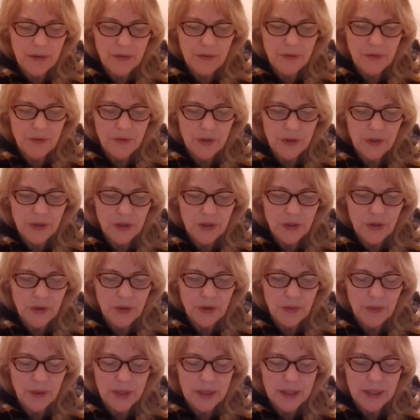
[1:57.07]
a full
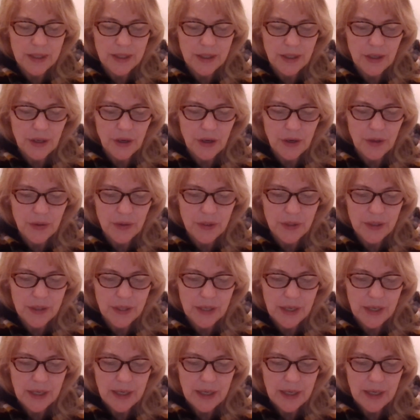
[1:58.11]
short-waisted coat,